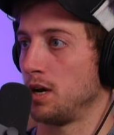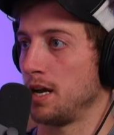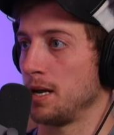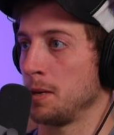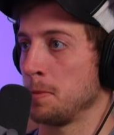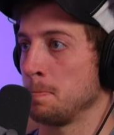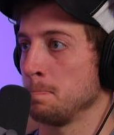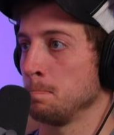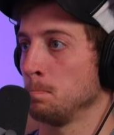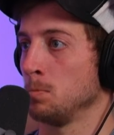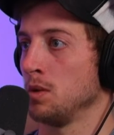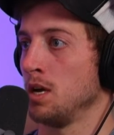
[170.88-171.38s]

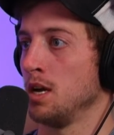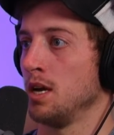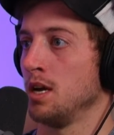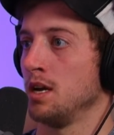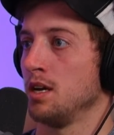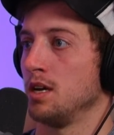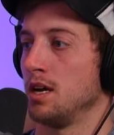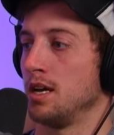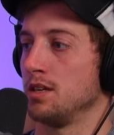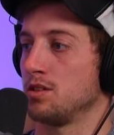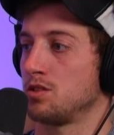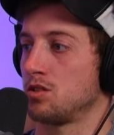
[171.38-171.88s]
Right. Okay.
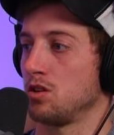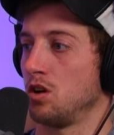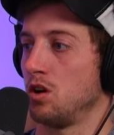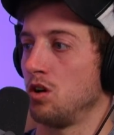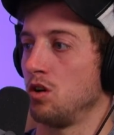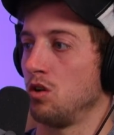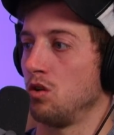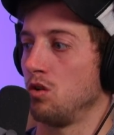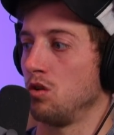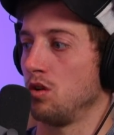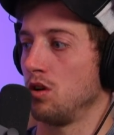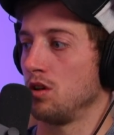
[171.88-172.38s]
And
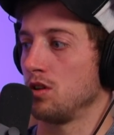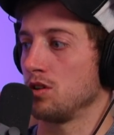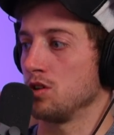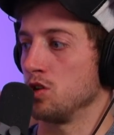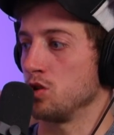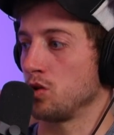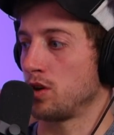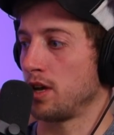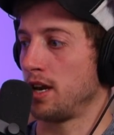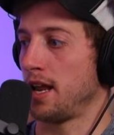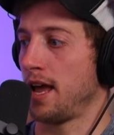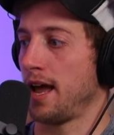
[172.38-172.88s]
so
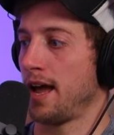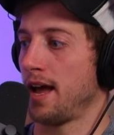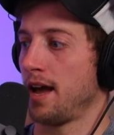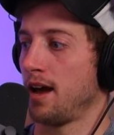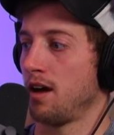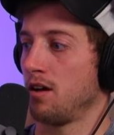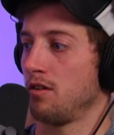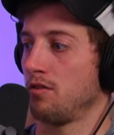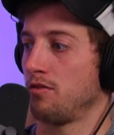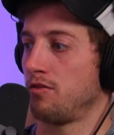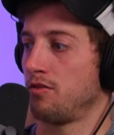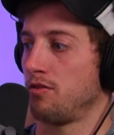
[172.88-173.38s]
you can
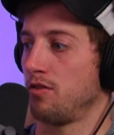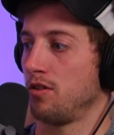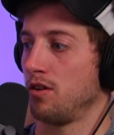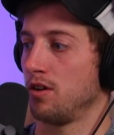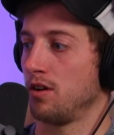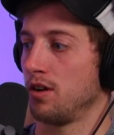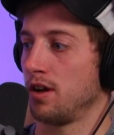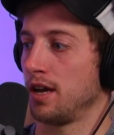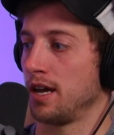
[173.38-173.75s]
have,